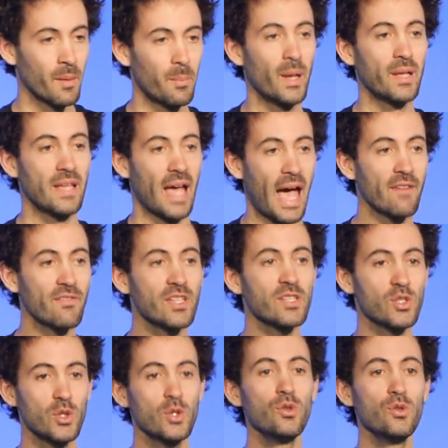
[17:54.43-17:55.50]
But having
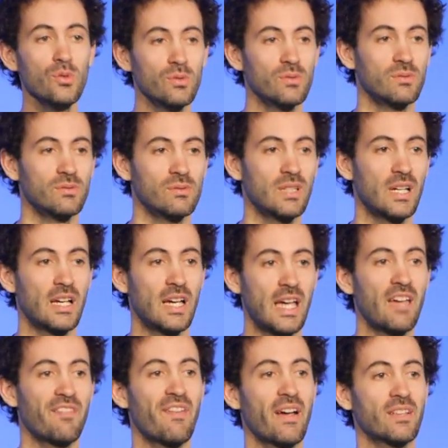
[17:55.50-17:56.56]
two
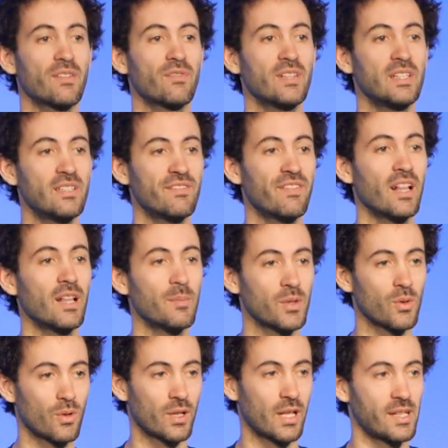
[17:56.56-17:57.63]
effectively development
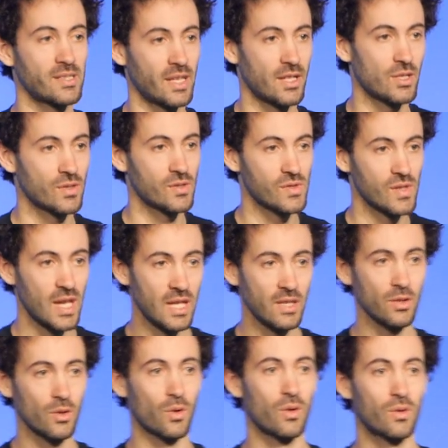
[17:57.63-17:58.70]
organizations
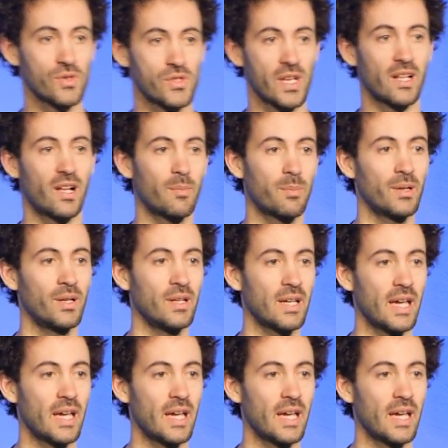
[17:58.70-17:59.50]
in your setup